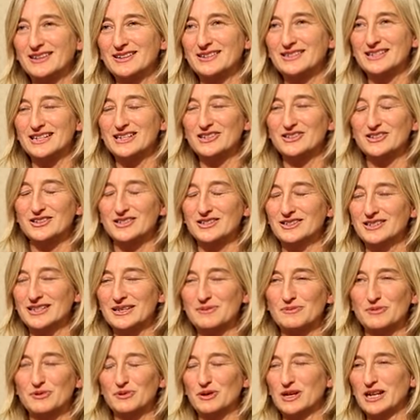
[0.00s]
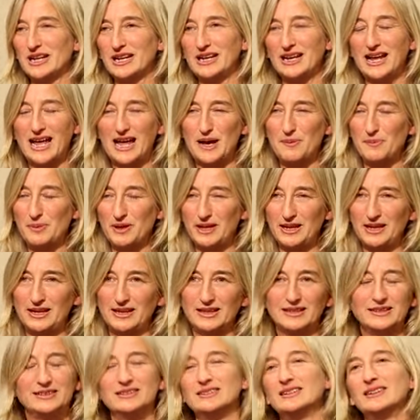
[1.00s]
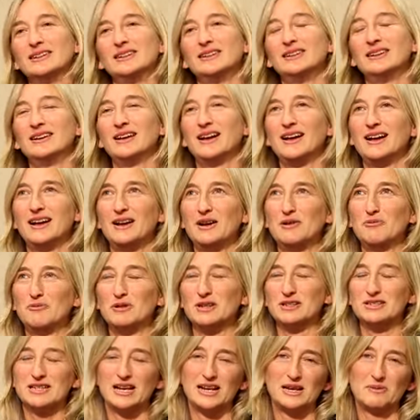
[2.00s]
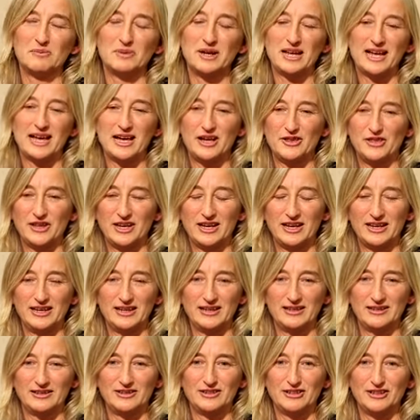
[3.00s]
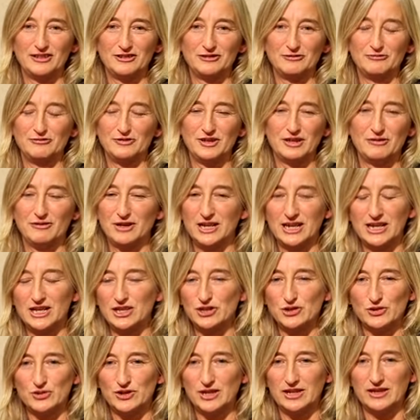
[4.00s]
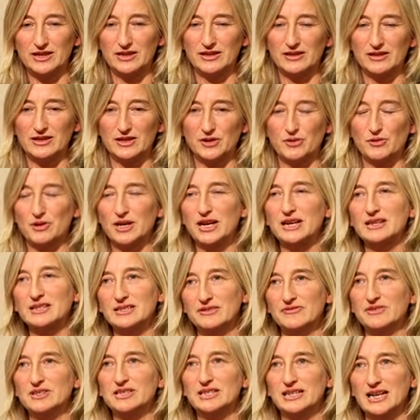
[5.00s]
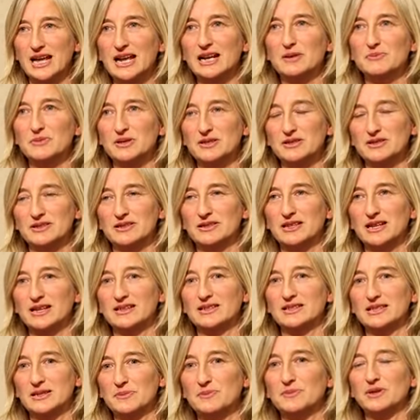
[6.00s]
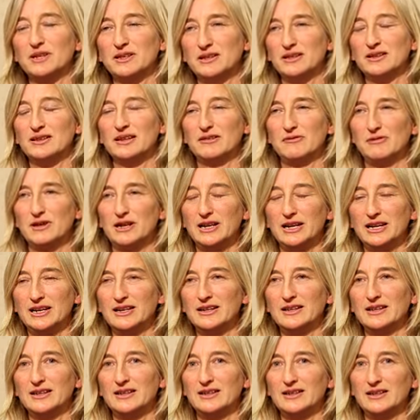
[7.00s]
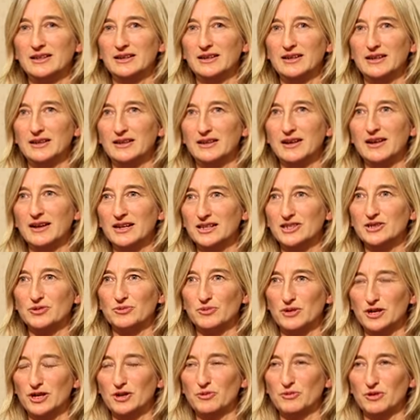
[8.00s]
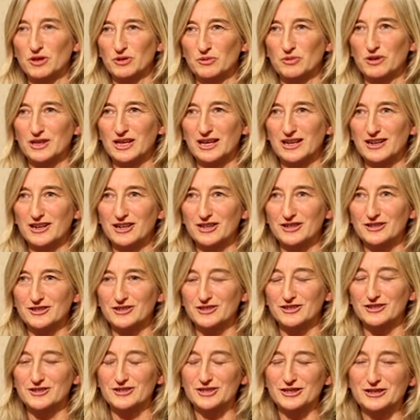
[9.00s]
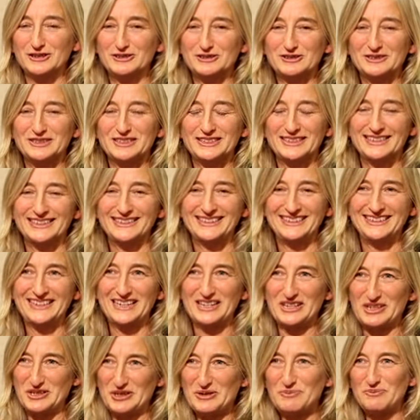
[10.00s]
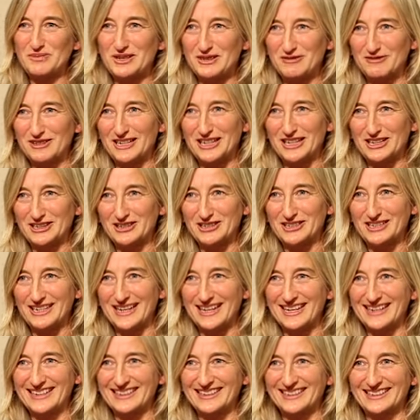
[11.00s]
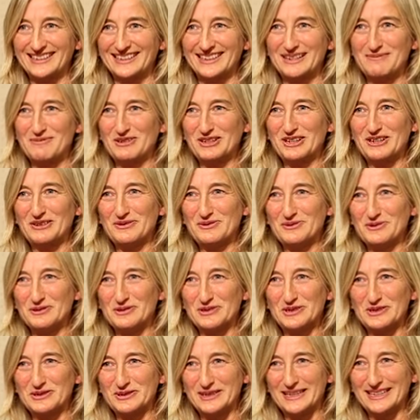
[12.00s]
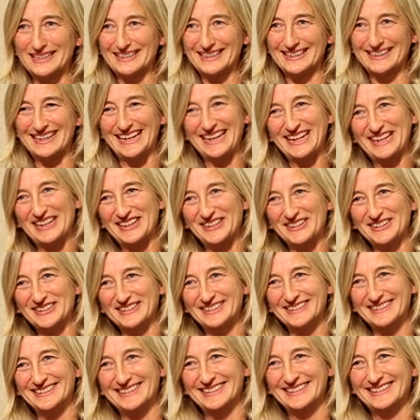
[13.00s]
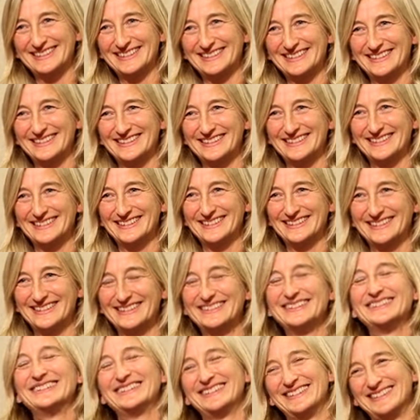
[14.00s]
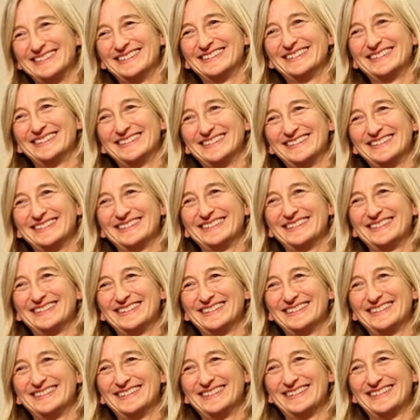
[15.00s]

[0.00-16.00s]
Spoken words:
teachers seemed really happy and were telling me how they really enjoyed the creativity element, and that's something that they really like to work with their learners. So yeah, it should be a really good day. I'm looking forward to it. Thank you. Okay, thank you too. Thank you very much.